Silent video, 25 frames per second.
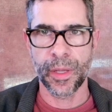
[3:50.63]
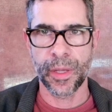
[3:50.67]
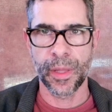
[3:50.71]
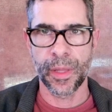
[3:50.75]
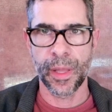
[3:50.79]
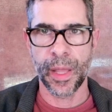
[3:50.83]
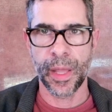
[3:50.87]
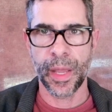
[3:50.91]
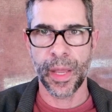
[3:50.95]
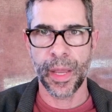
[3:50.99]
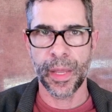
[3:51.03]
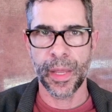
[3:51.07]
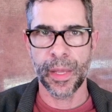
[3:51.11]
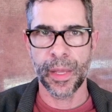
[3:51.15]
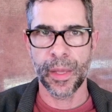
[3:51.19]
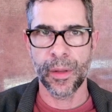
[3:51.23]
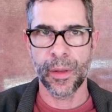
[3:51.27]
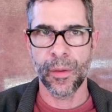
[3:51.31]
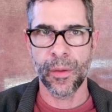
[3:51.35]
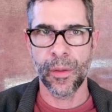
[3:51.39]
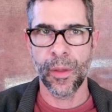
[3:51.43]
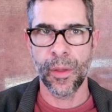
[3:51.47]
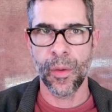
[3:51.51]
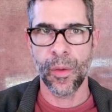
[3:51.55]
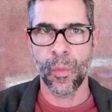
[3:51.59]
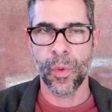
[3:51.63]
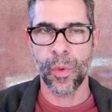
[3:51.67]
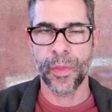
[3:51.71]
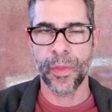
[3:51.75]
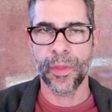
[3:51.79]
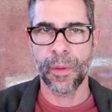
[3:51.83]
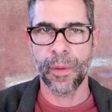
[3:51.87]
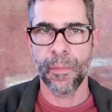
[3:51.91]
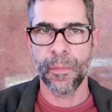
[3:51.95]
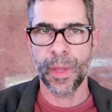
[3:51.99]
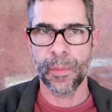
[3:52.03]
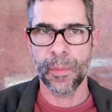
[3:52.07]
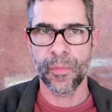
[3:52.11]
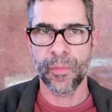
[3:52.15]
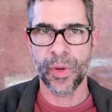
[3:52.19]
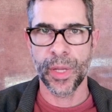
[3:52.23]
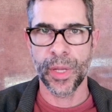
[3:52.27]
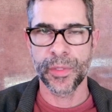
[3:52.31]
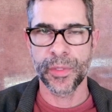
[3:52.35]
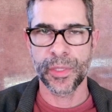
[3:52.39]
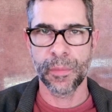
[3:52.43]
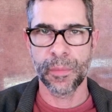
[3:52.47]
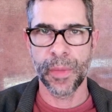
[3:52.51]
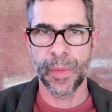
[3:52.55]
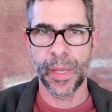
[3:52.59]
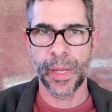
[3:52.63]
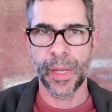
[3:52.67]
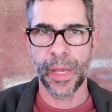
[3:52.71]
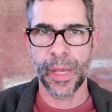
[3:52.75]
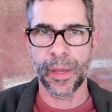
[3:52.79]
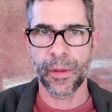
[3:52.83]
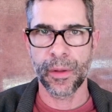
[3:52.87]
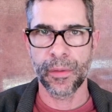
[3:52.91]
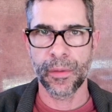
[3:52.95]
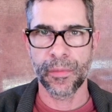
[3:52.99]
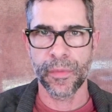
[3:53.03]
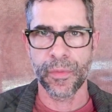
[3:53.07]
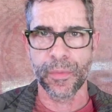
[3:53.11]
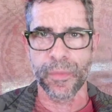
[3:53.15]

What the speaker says: lie in what their membranes are made out of.